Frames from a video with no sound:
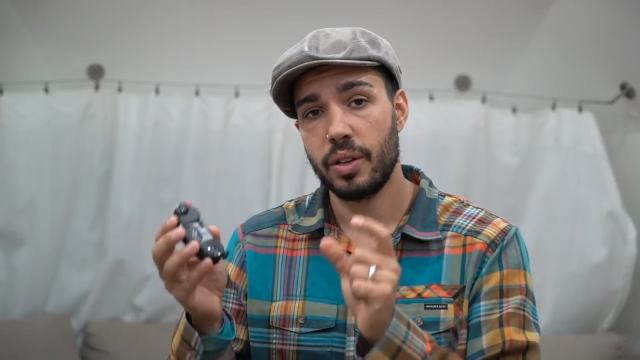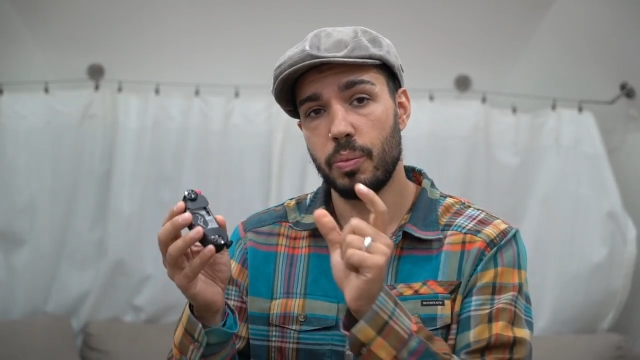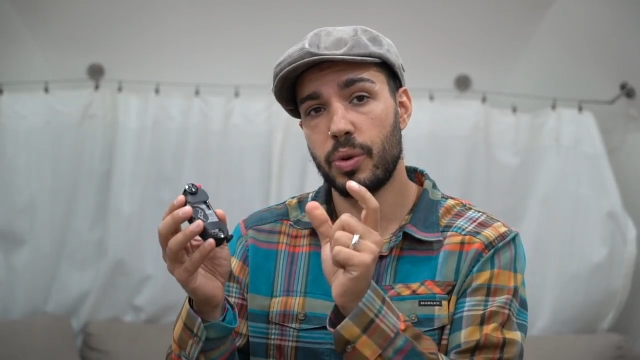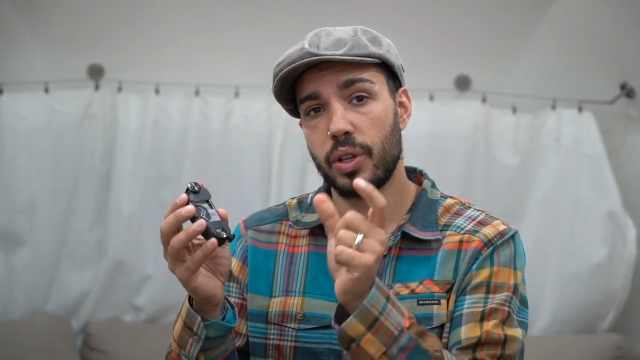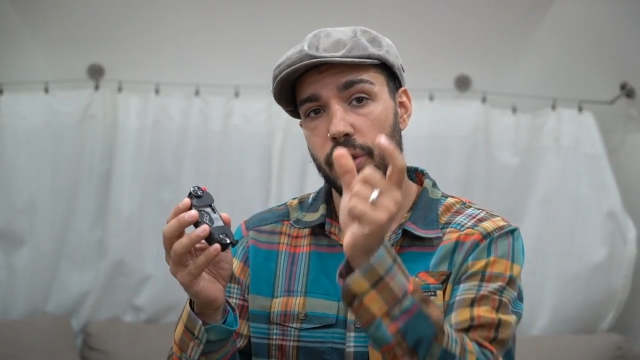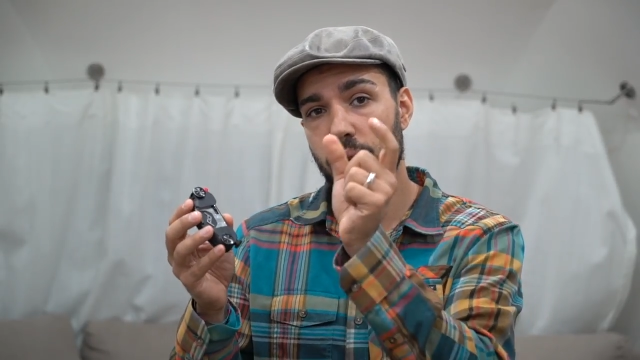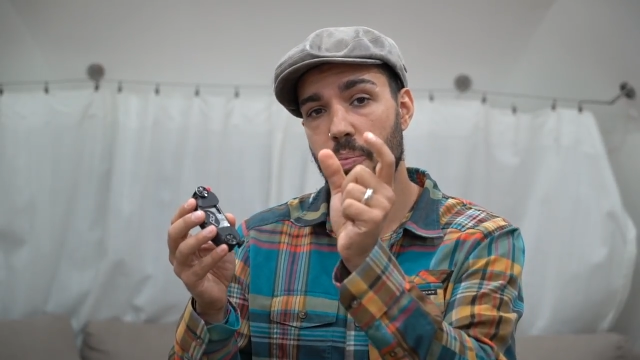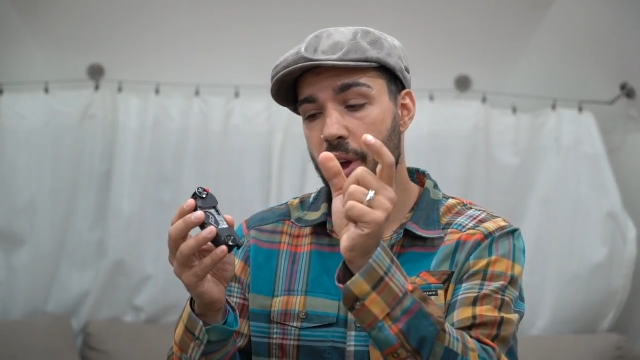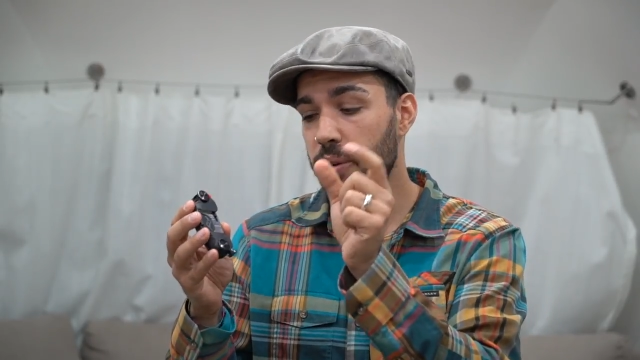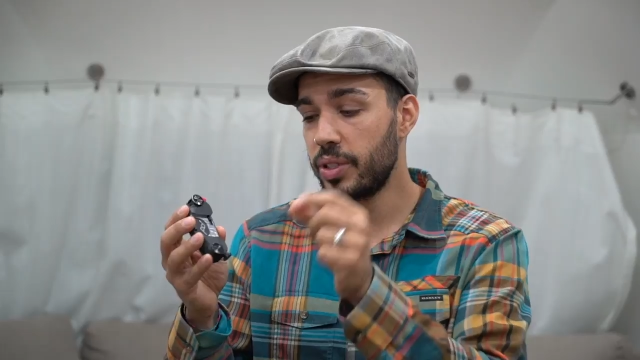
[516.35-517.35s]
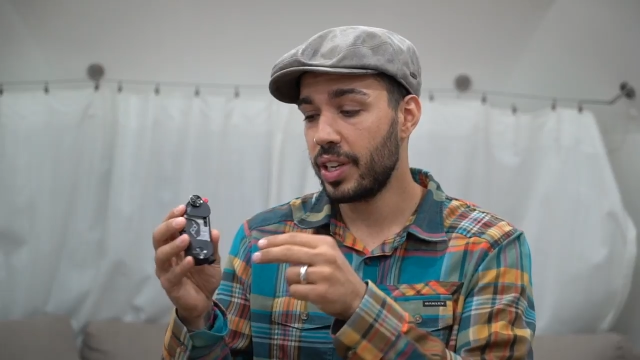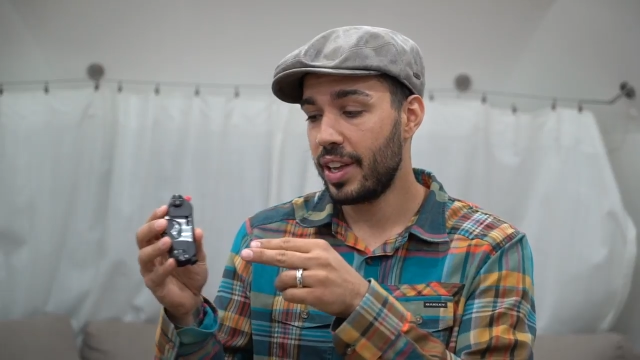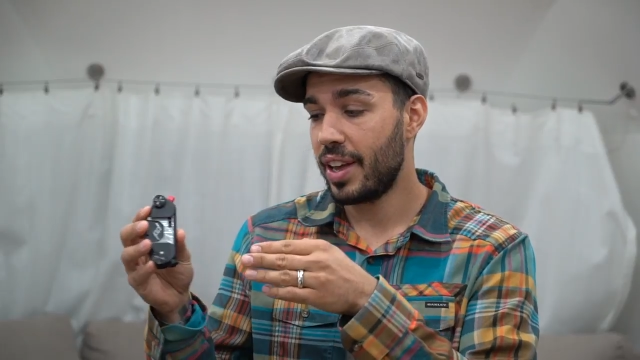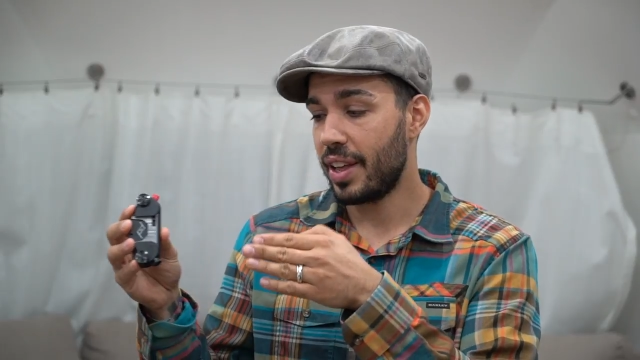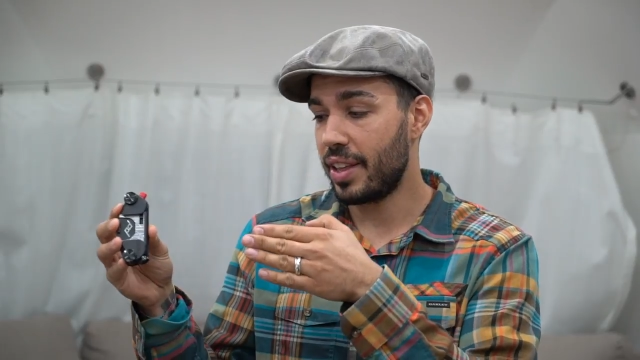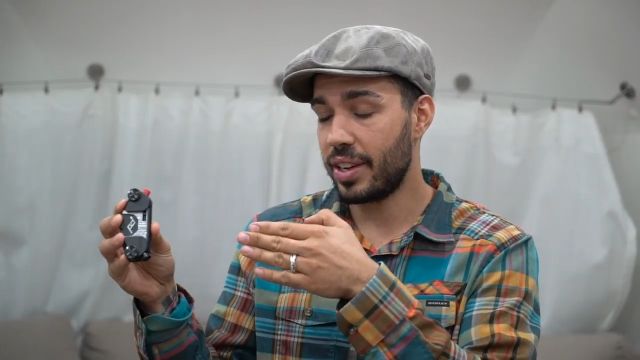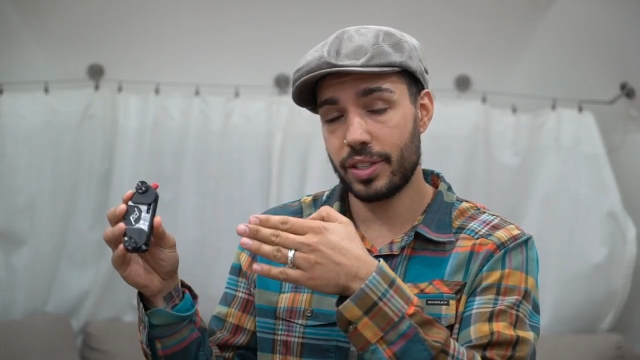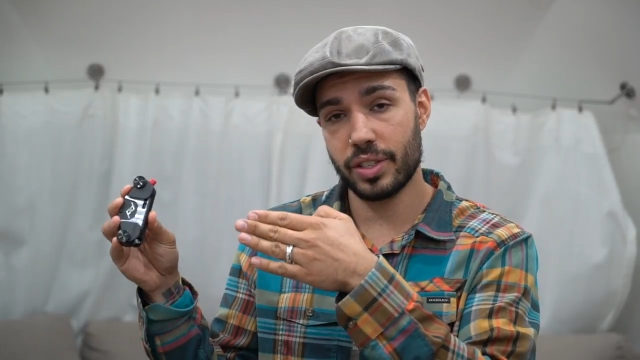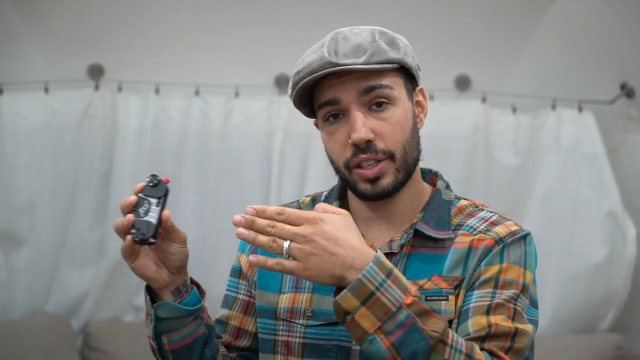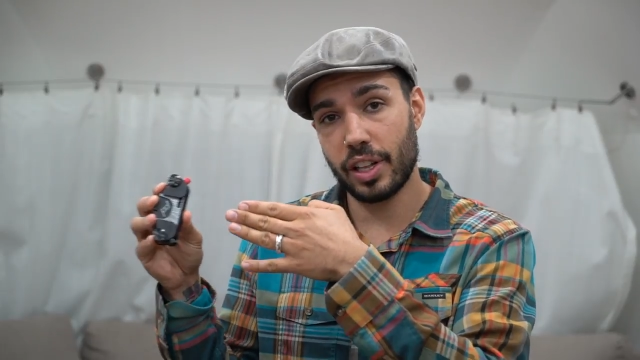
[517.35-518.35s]
you put a little mount, and then
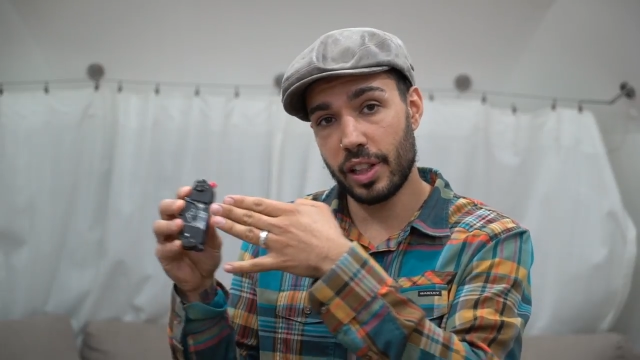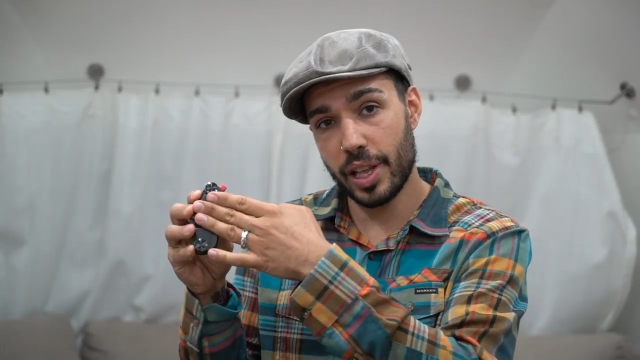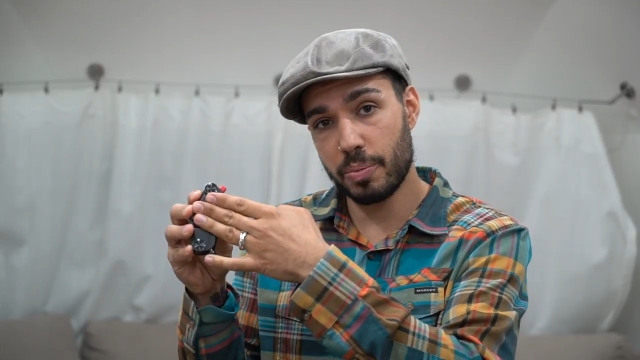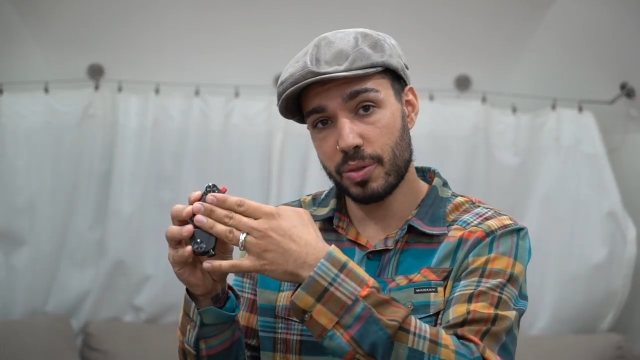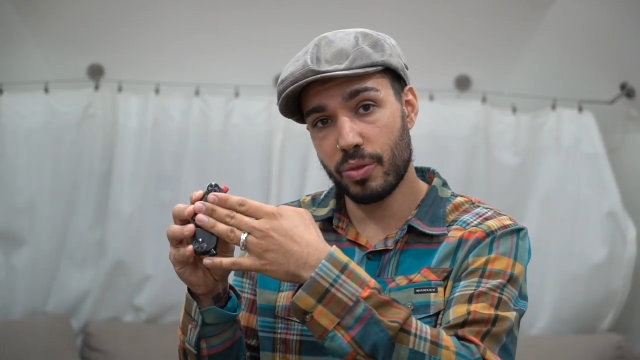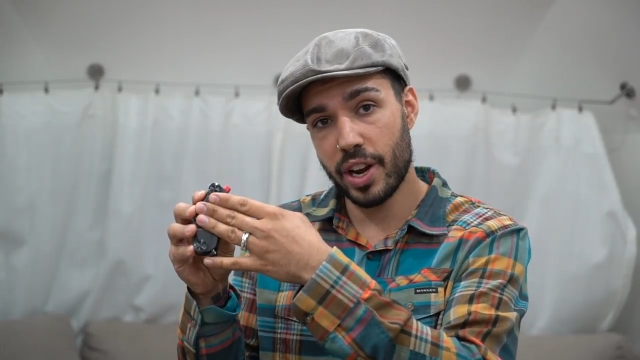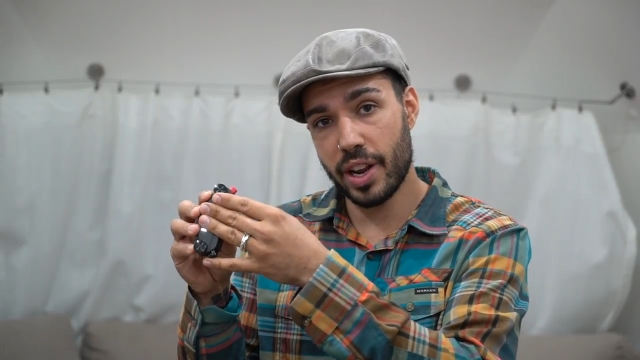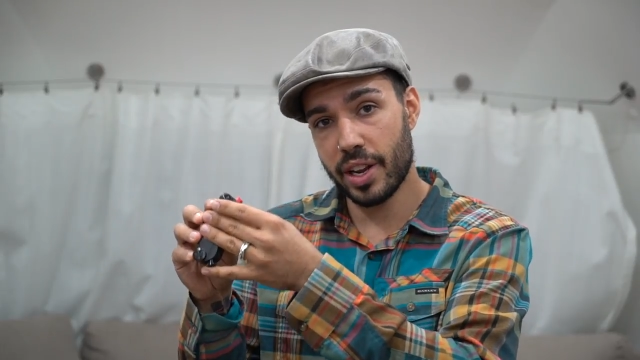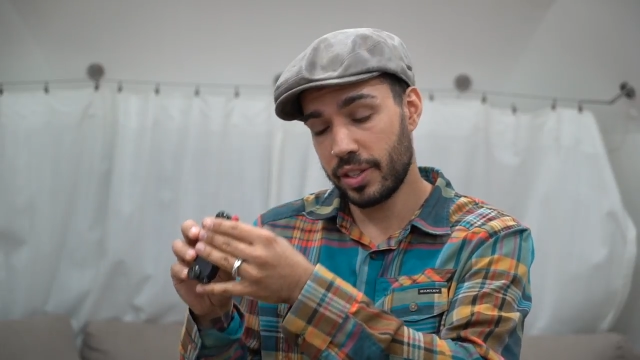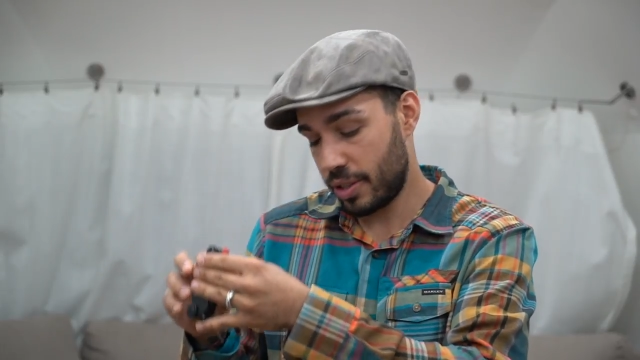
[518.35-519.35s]
it just clips right in.